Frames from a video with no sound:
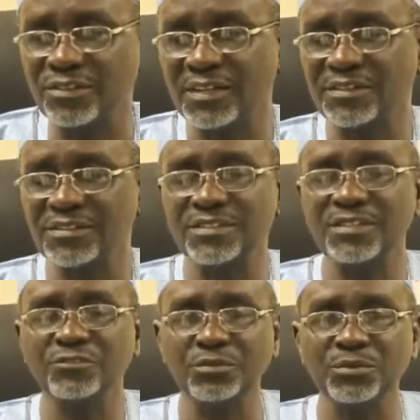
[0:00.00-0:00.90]
so that the
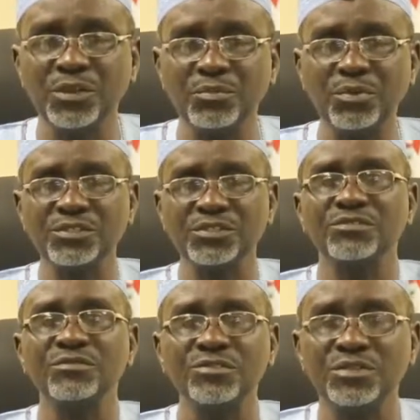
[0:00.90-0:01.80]
teachers will be in a
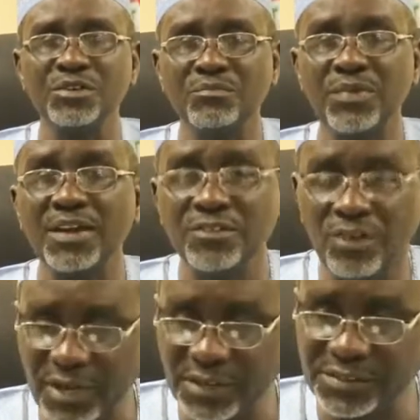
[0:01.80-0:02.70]
position to impart
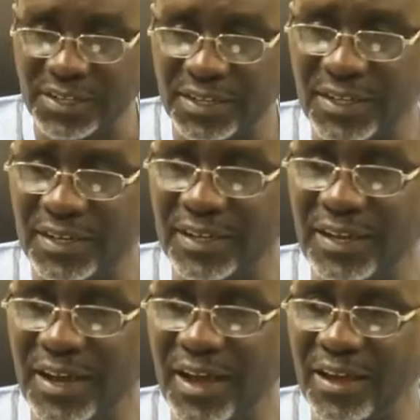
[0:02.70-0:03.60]
knowledge
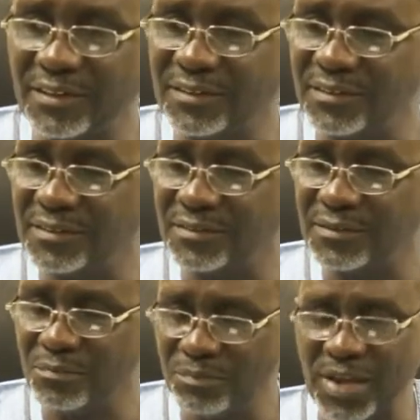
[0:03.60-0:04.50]
and
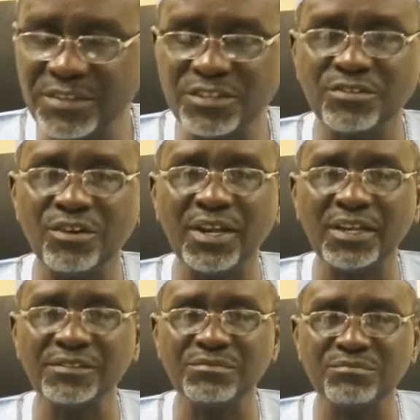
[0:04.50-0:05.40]
imparting
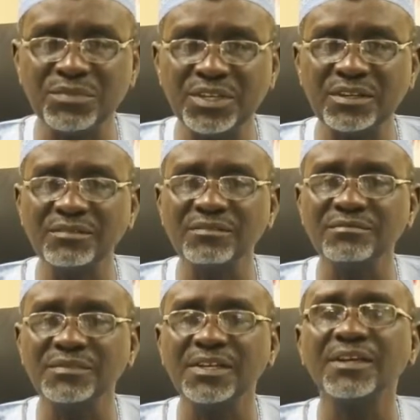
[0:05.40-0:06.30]
knowledge means
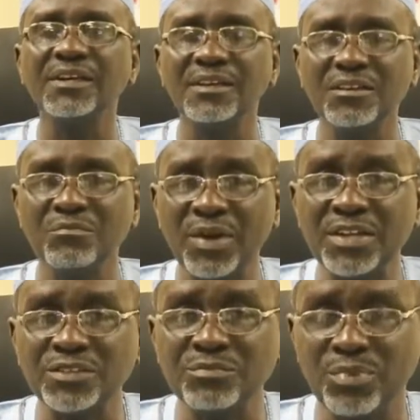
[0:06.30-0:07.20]

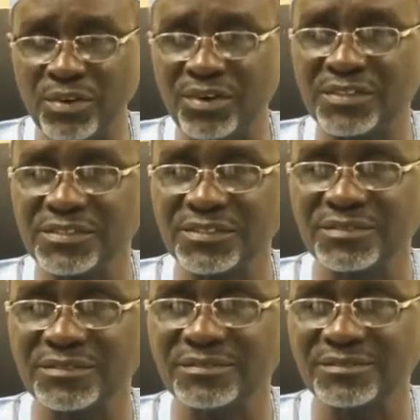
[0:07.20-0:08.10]
imparting progress.
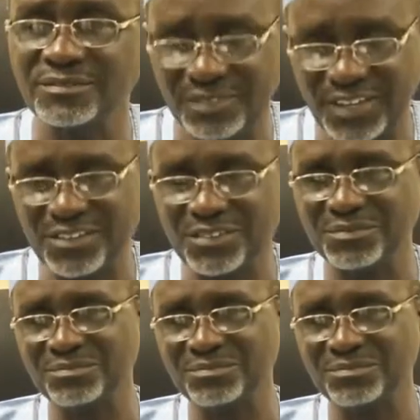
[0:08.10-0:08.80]
Thank you.